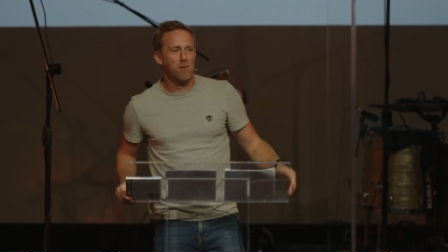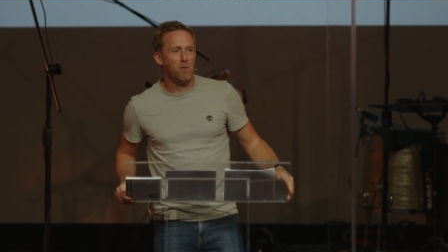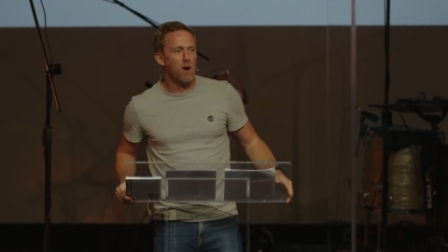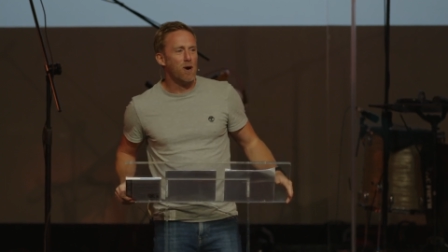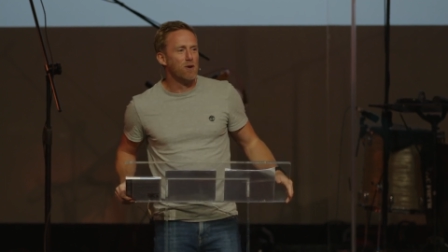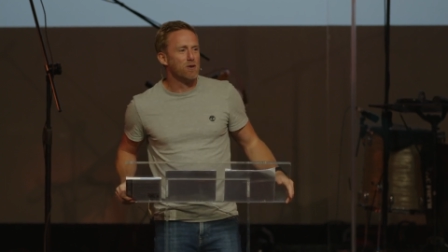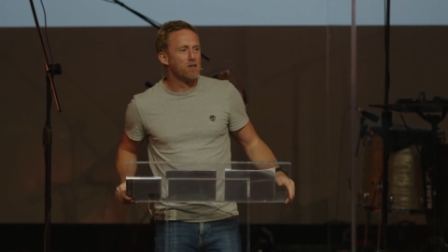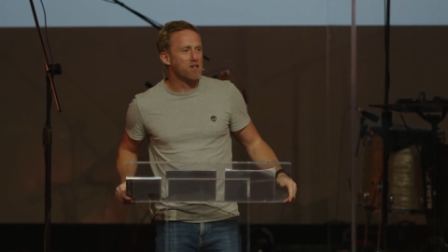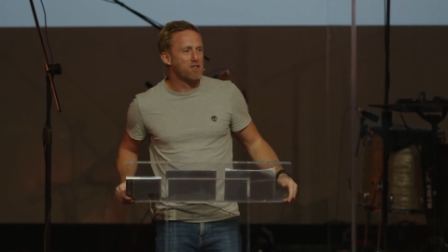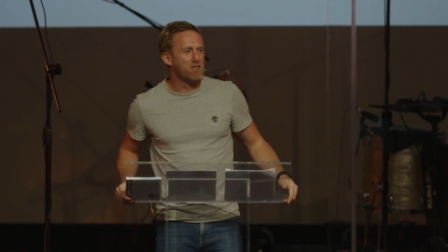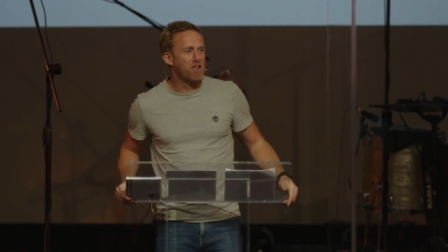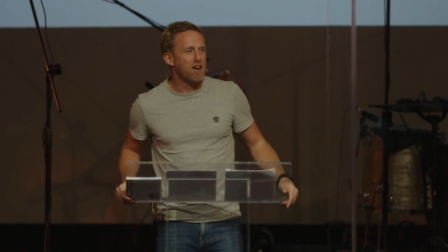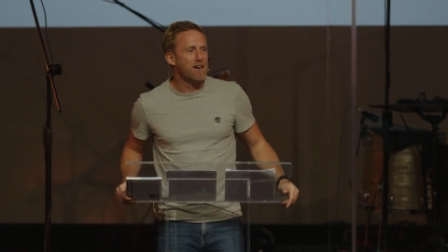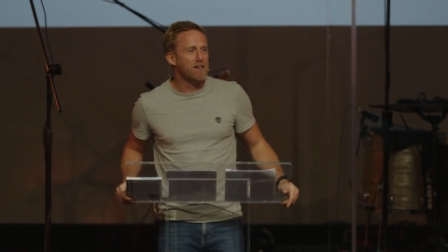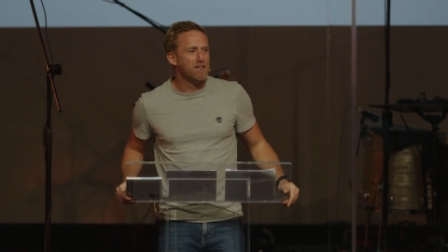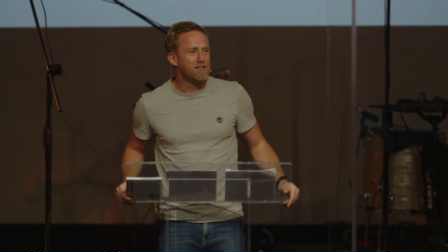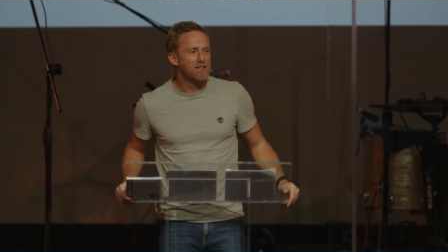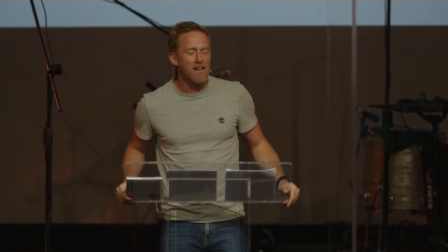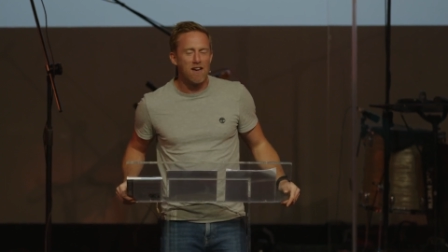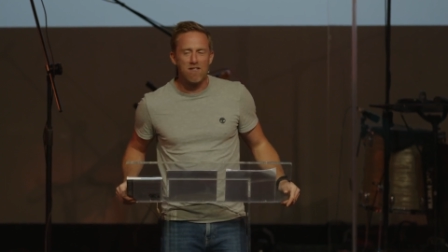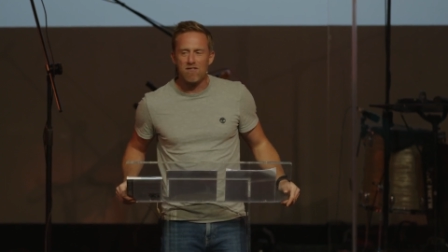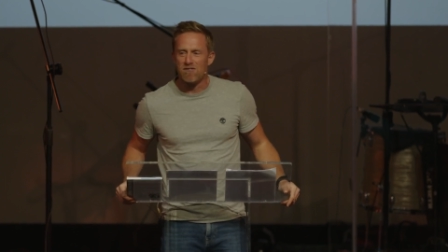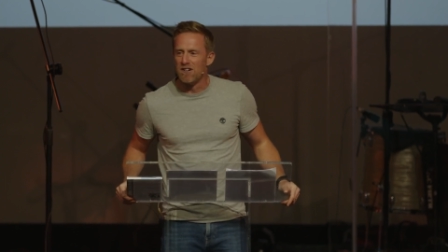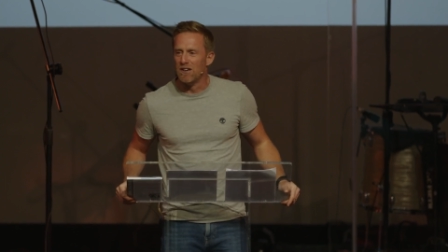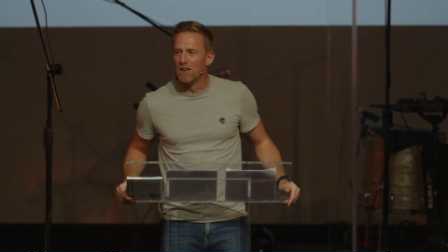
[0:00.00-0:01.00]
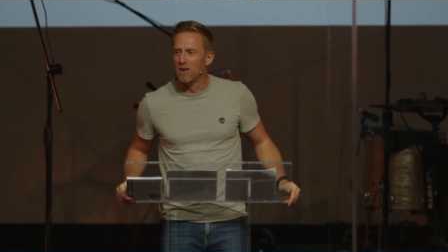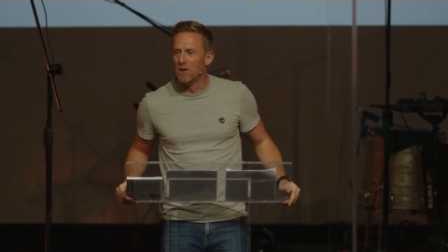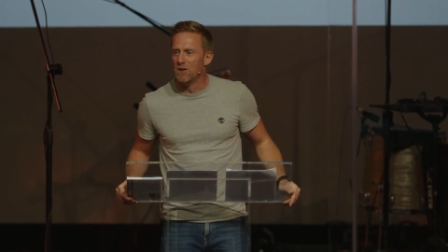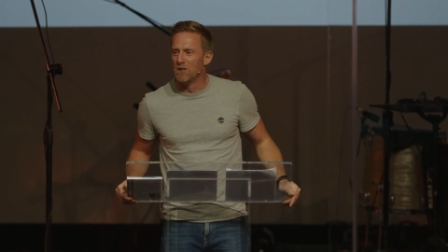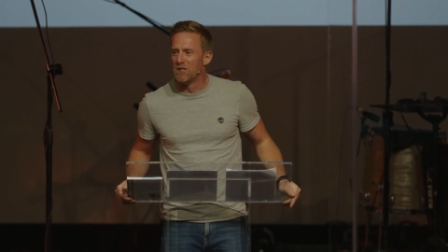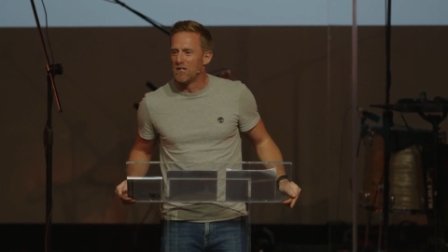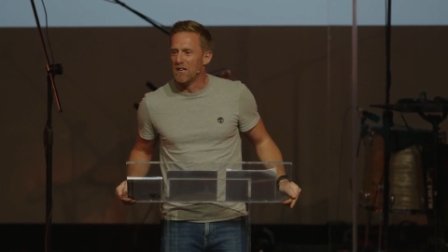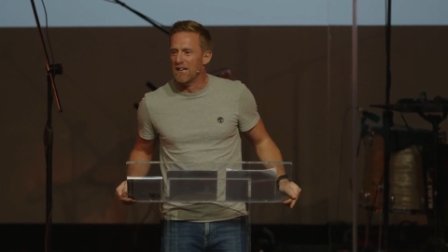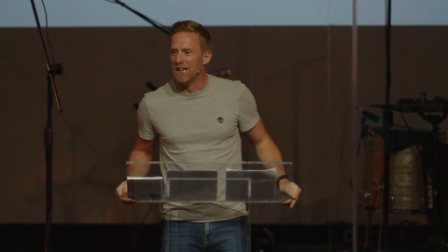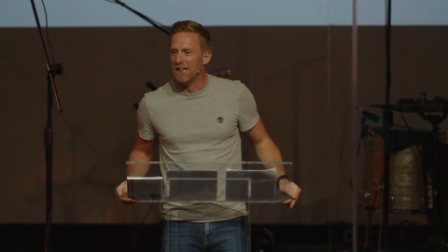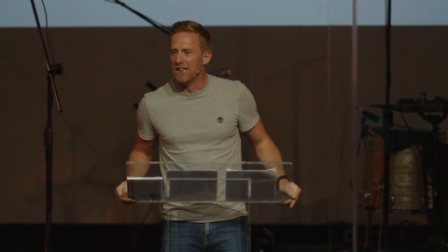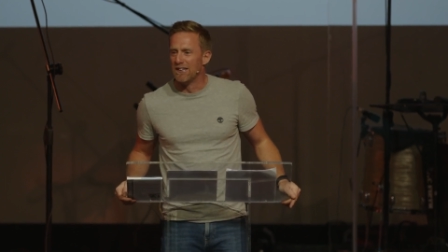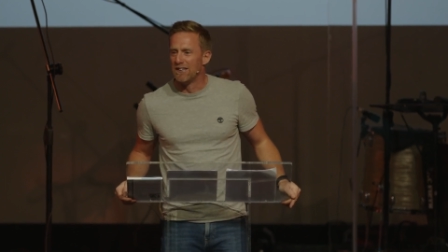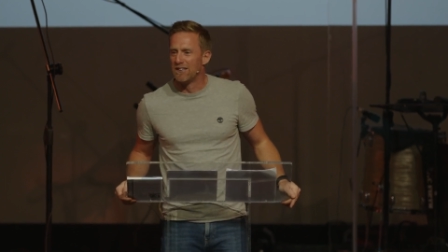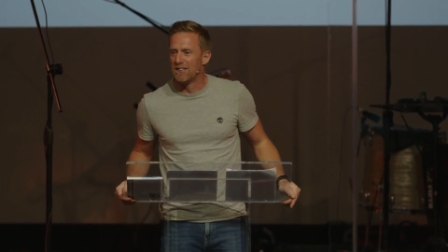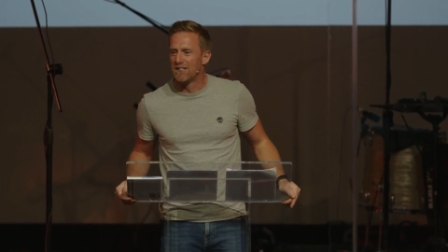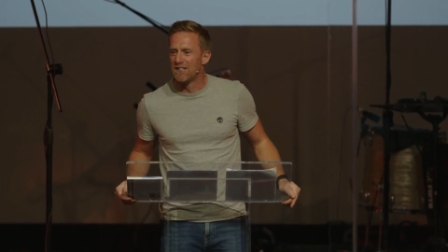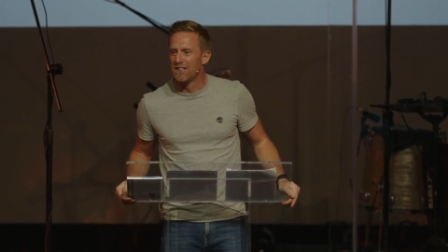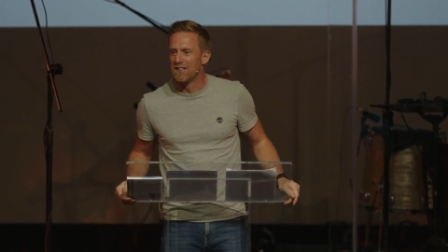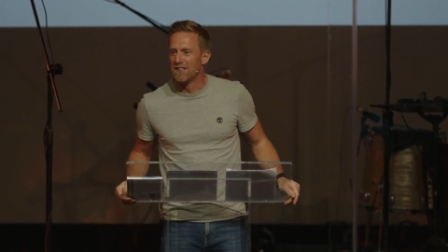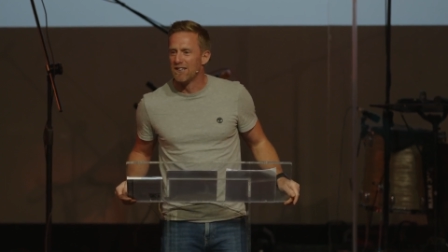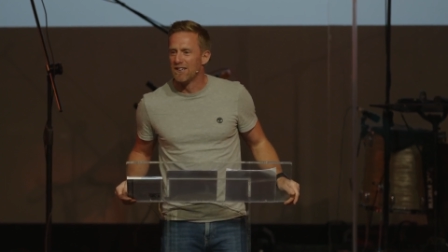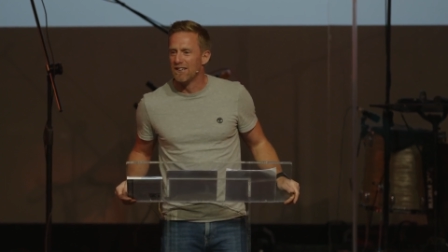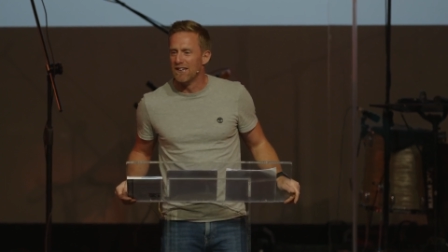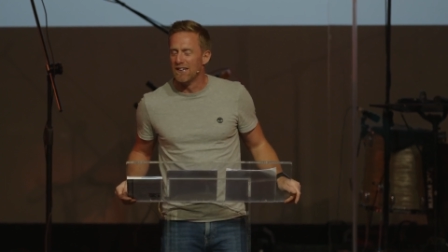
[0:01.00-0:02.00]
world's greatest ever illusionist,
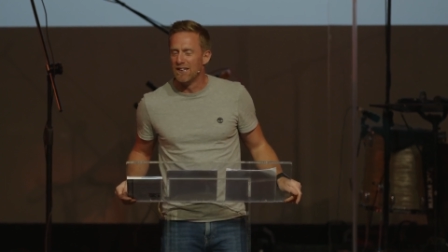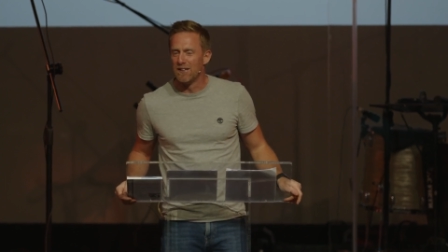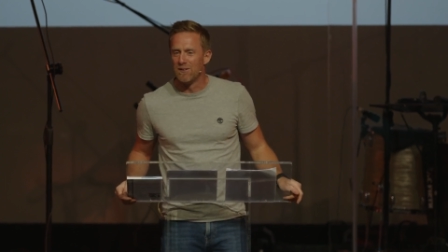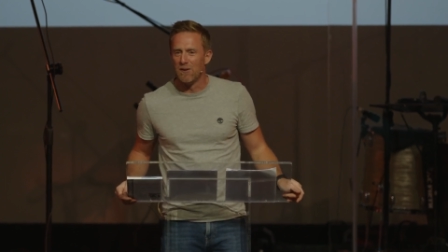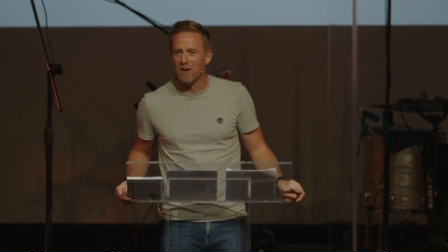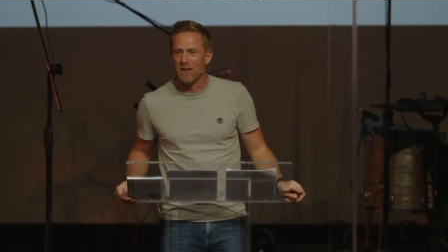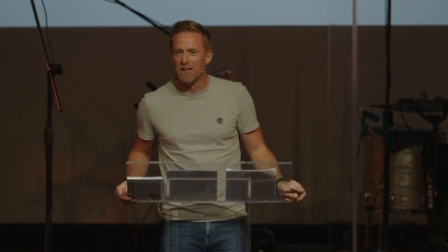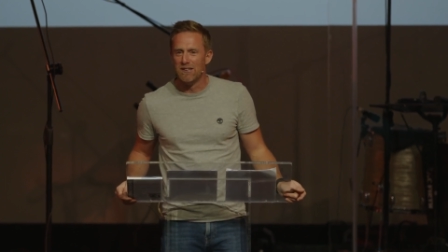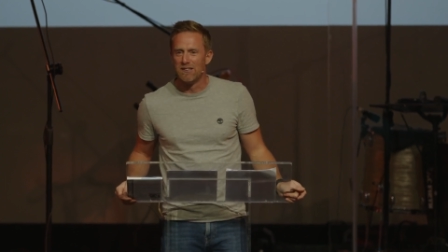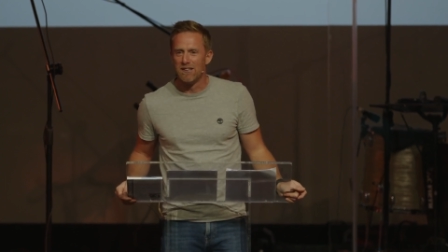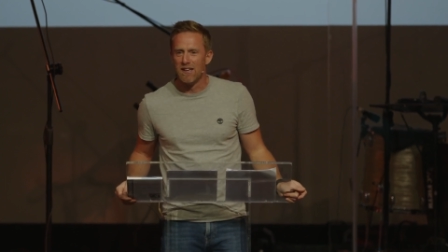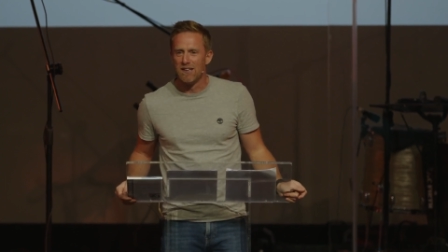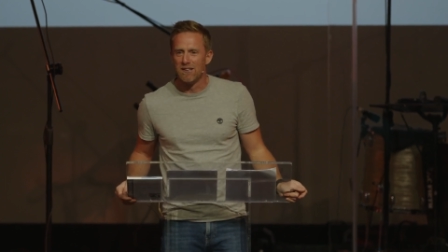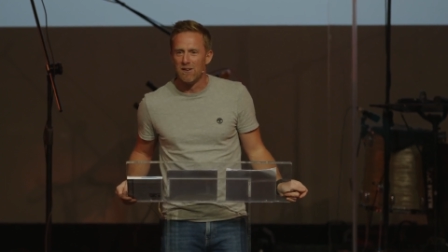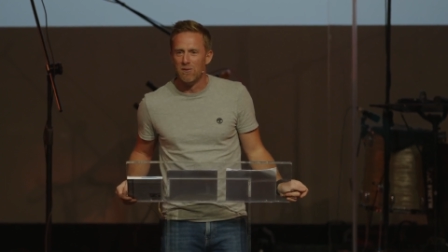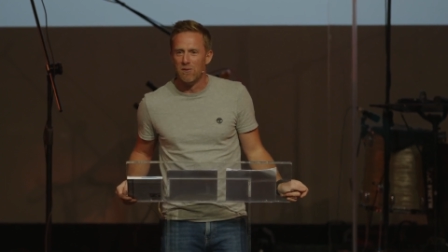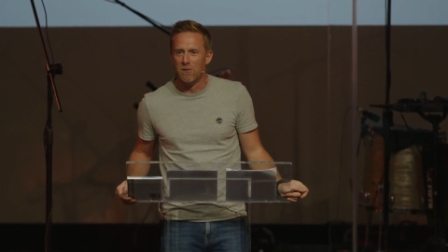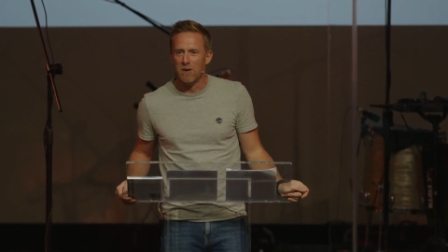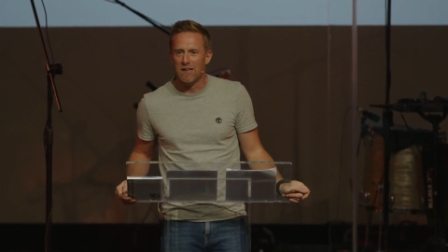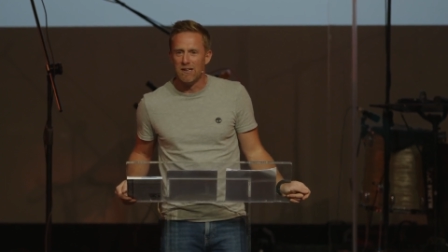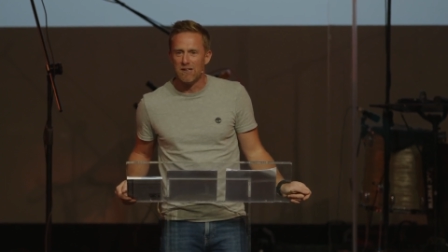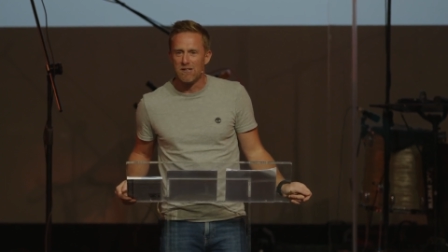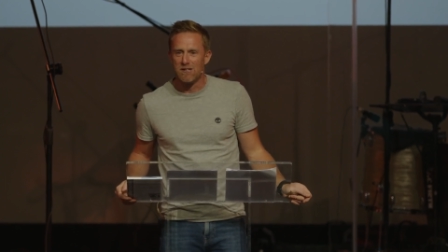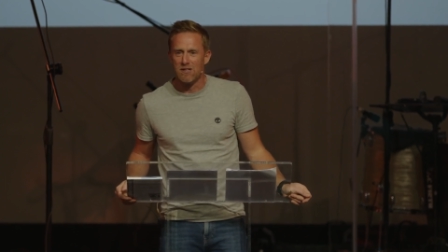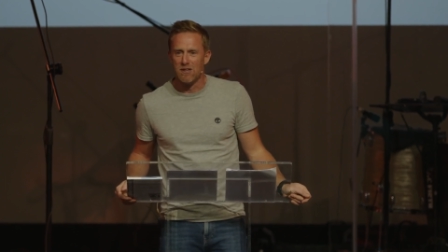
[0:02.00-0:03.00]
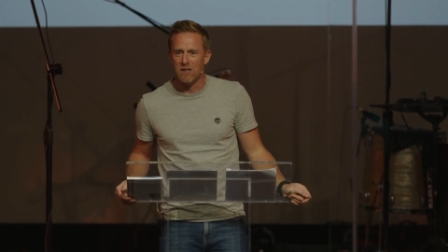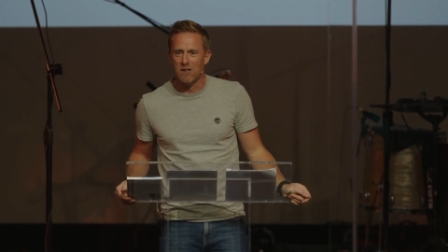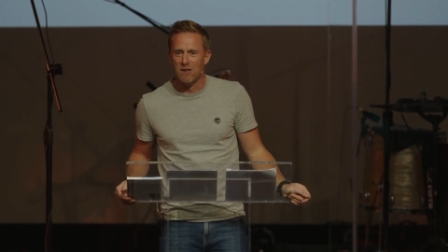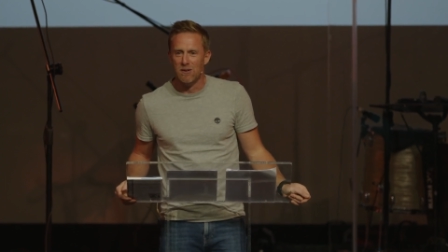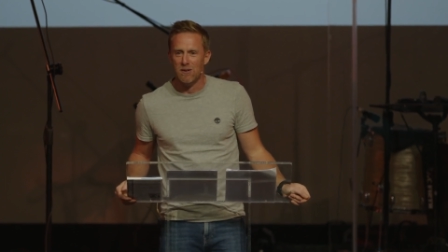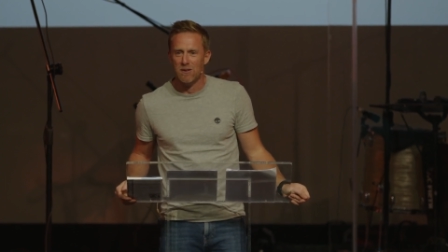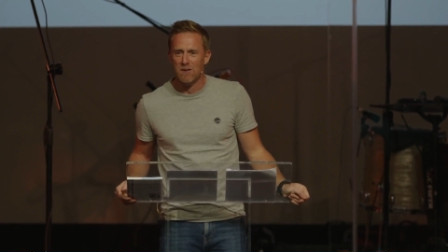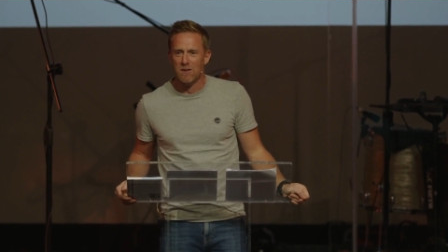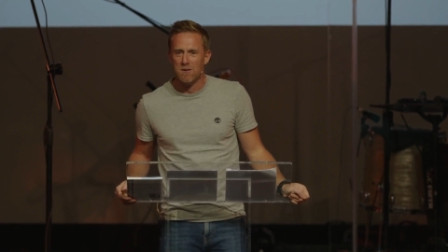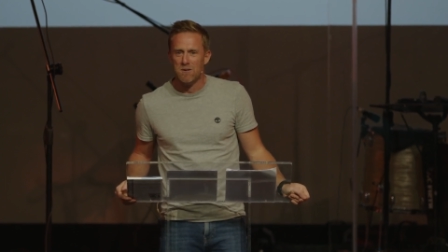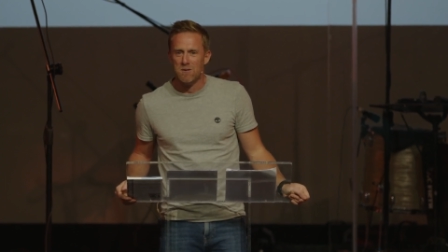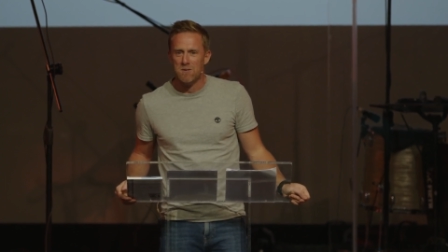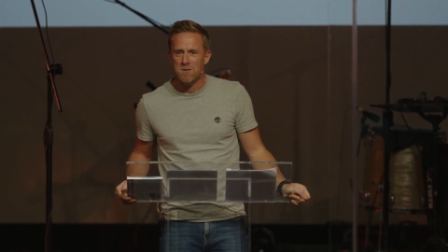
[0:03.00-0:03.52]
is what he says on week two.